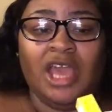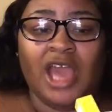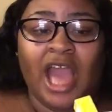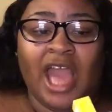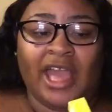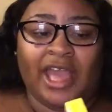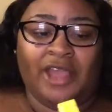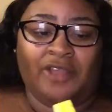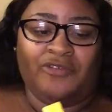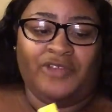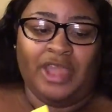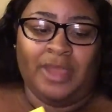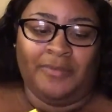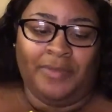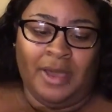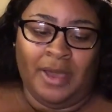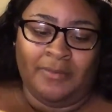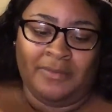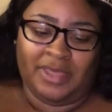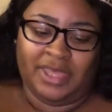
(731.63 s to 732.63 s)
I got Grand
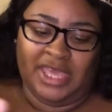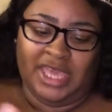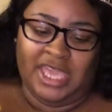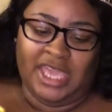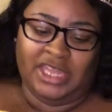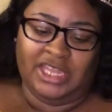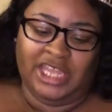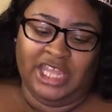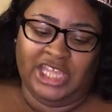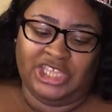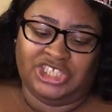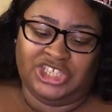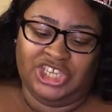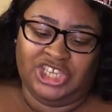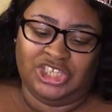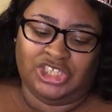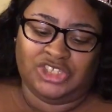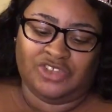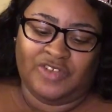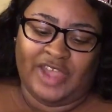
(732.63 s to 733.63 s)
Pumpkin,
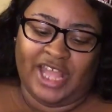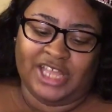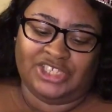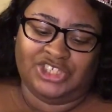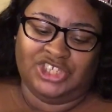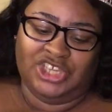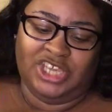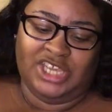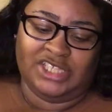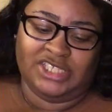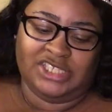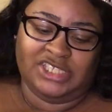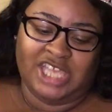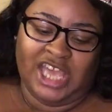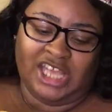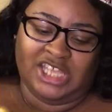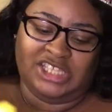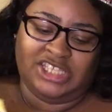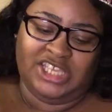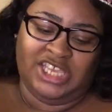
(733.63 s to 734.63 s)
Itchy, Scratchy, and
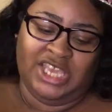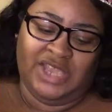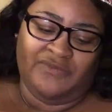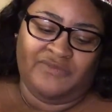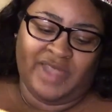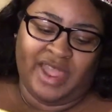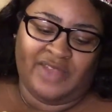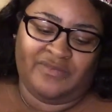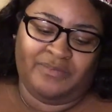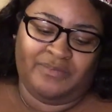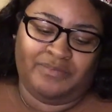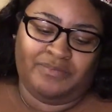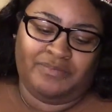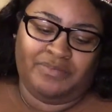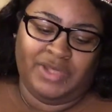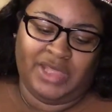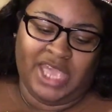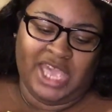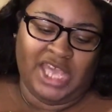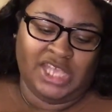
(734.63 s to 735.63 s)
Sexy, Red
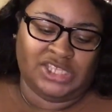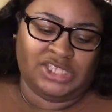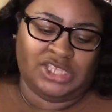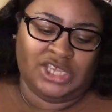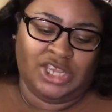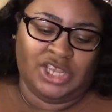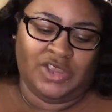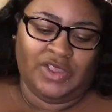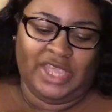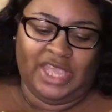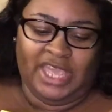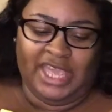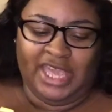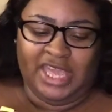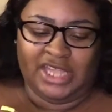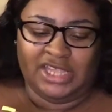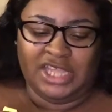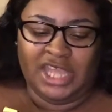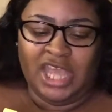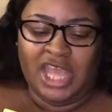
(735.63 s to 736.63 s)
Blazer,
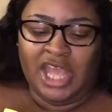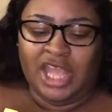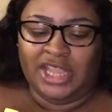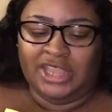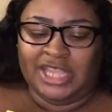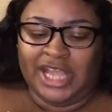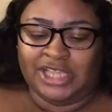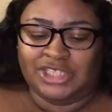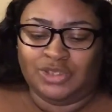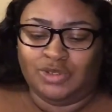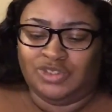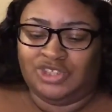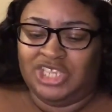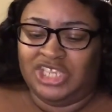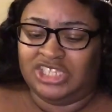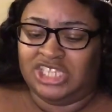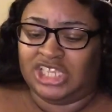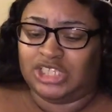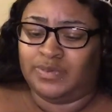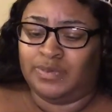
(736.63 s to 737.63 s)
and Nacho
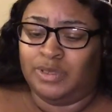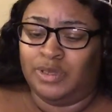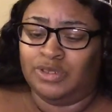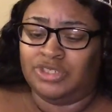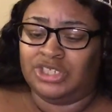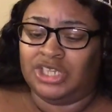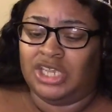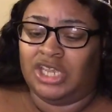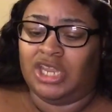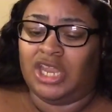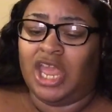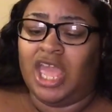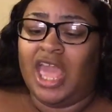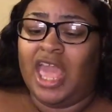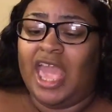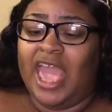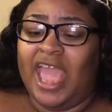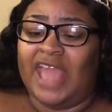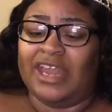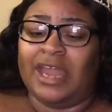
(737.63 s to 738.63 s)
Cheese Explosion.
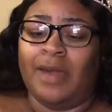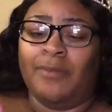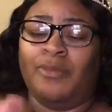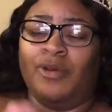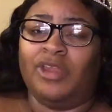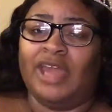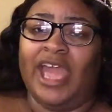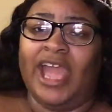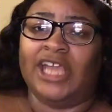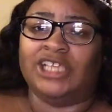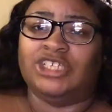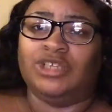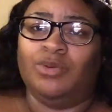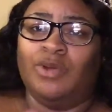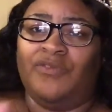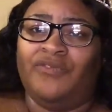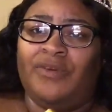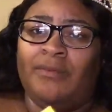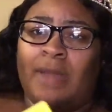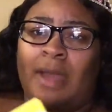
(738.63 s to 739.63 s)
And I bought an extra
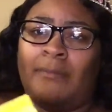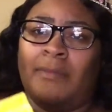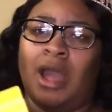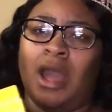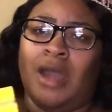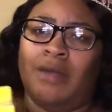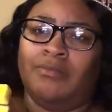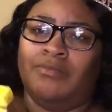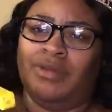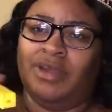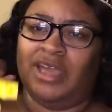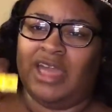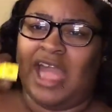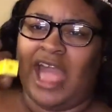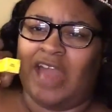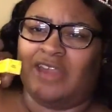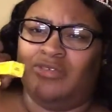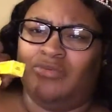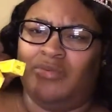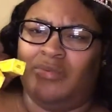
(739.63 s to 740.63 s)
one for my mom, but
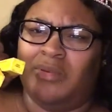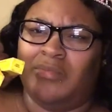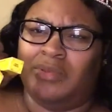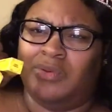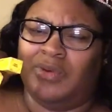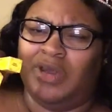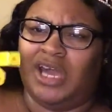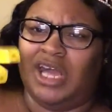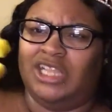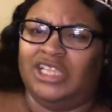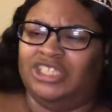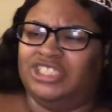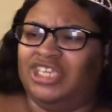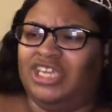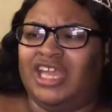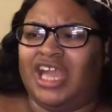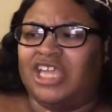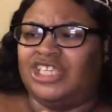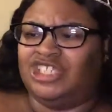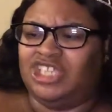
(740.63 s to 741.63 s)
I don't remember what color she
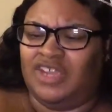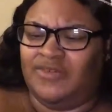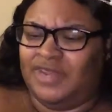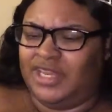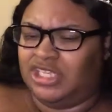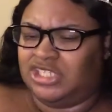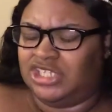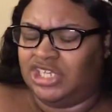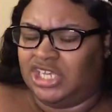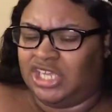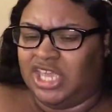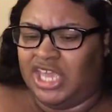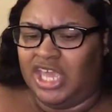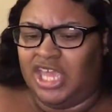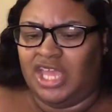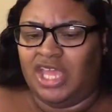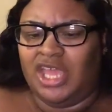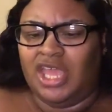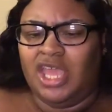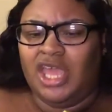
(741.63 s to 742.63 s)
got. She already took it.